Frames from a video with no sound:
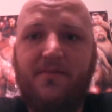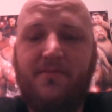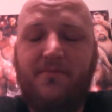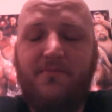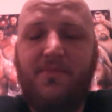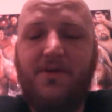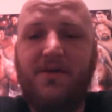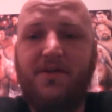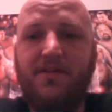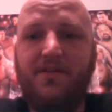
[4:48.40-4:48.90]

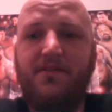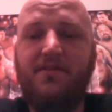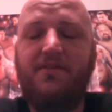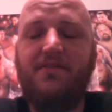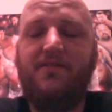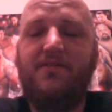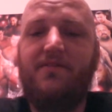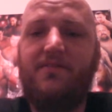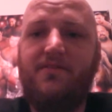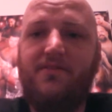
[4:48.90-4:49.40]
But,
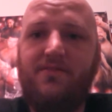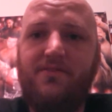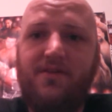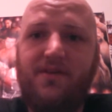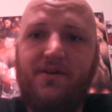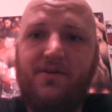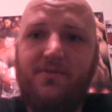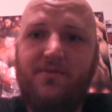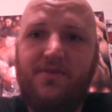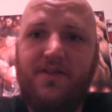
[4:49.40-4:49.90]

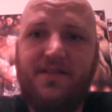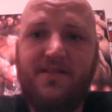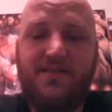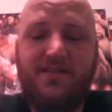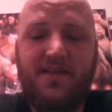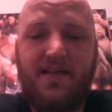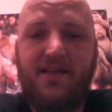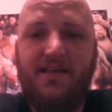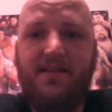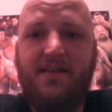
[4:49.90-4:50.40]
they
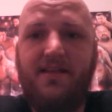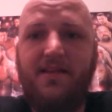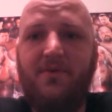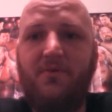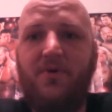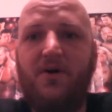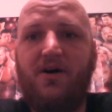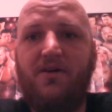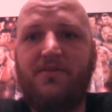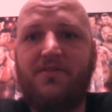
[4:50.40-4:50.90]
say that he
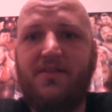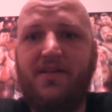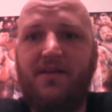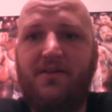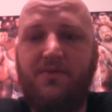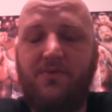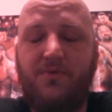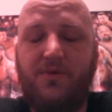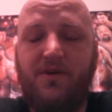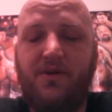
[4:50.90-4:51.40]
walked
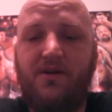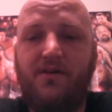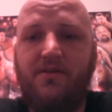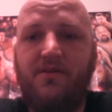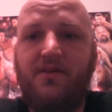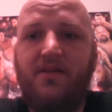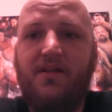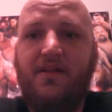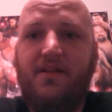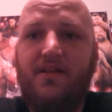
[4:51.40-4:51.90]
out of Raw.
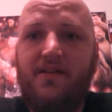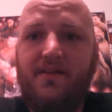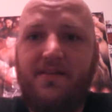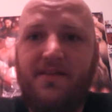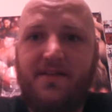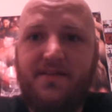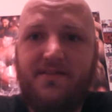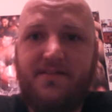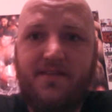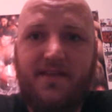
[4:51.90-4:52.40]

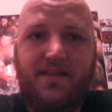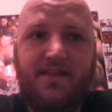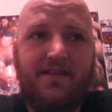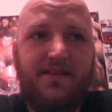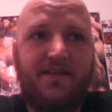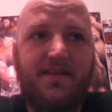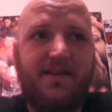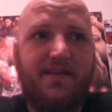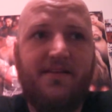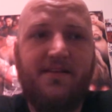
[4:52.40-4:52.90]
They
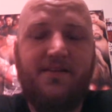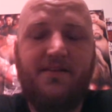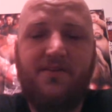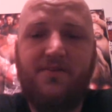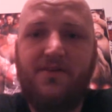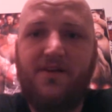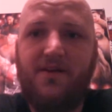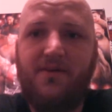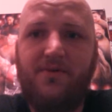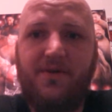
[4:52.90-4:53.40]
said that,
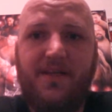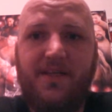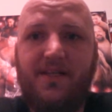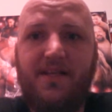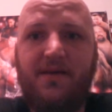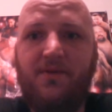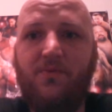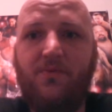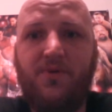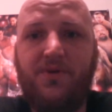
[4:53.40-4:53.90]
he
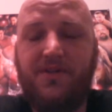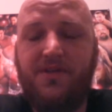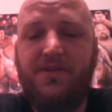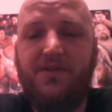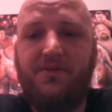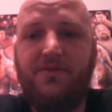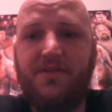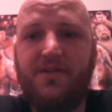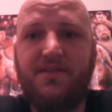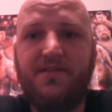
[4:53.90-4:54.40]
didn't want to
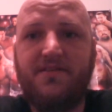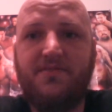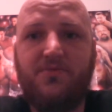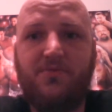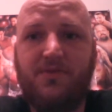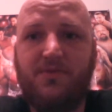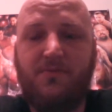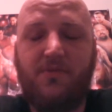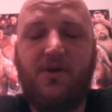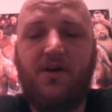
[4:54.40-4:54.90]
do this
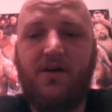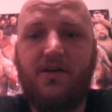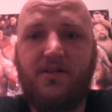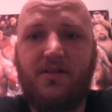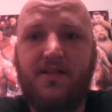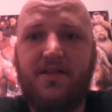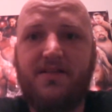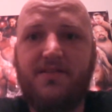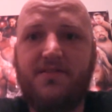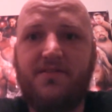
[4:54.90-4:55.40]
with Brock
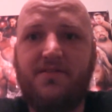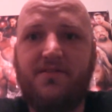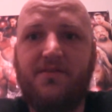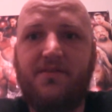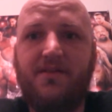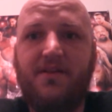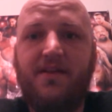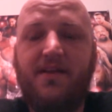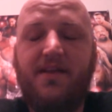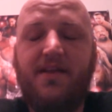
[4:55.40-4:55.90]

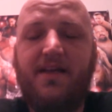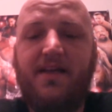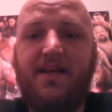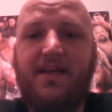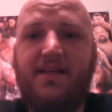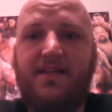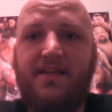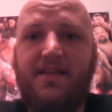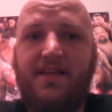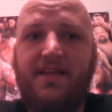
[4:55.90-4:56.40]
Lesnar
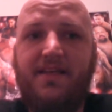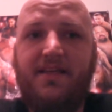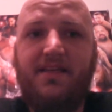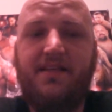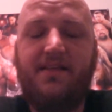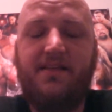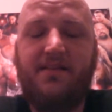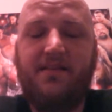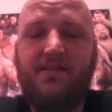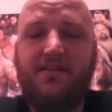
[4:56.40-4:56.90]
and
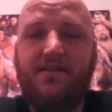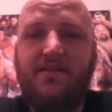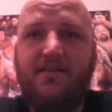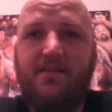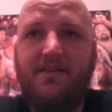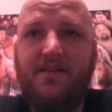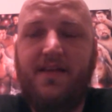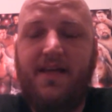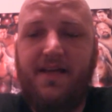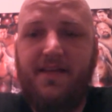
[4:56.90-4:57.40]
he
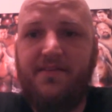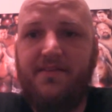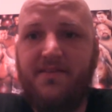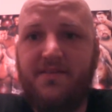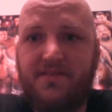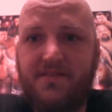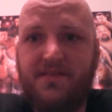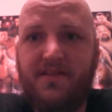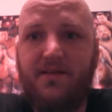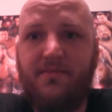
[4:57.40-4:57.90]
had the
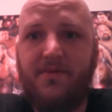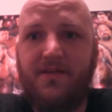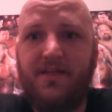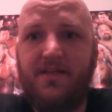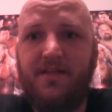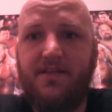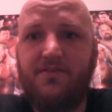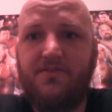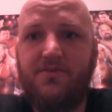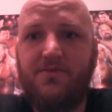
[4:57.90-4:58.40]

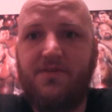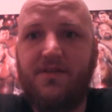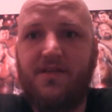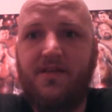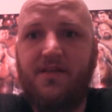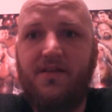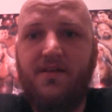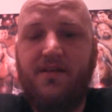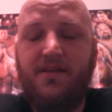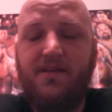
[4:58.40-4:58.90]
stomach
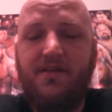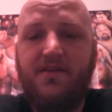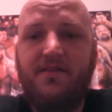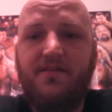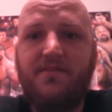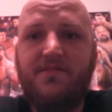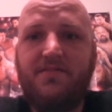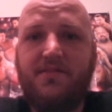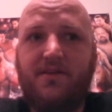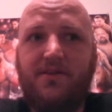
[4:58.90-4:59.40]
injury.
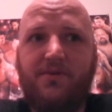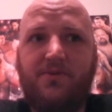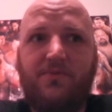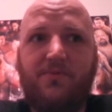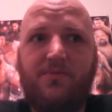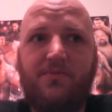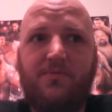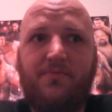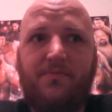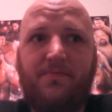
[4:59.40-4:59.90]

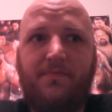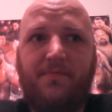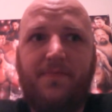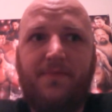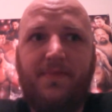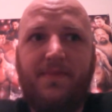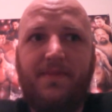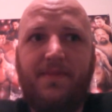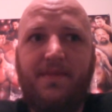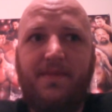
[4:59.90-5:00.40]
So
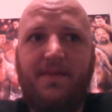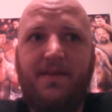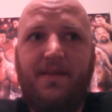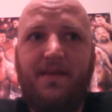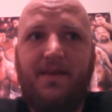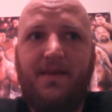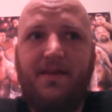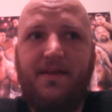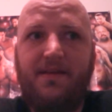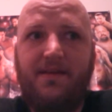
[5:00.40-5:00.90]

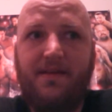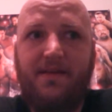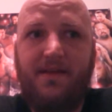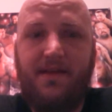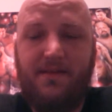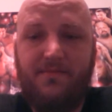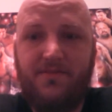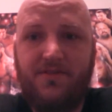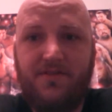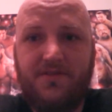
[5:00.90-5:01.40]

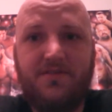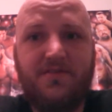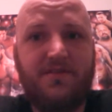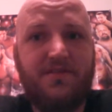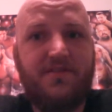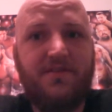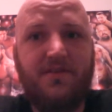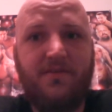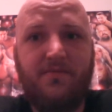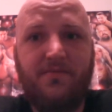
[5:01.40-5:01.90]
I'm just
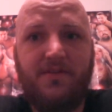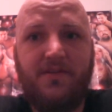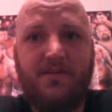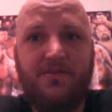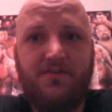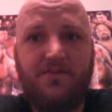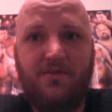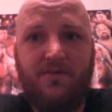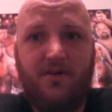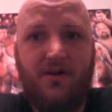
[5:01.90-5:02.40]
assuming
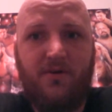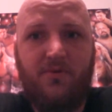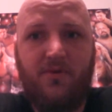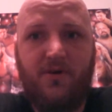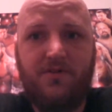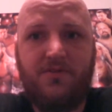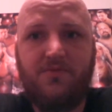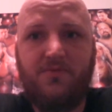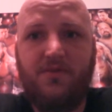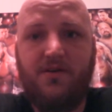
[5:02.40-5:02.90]
that you all
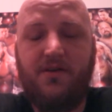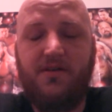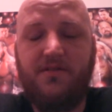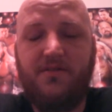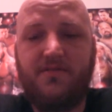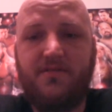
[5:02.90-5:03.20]
watch Raw.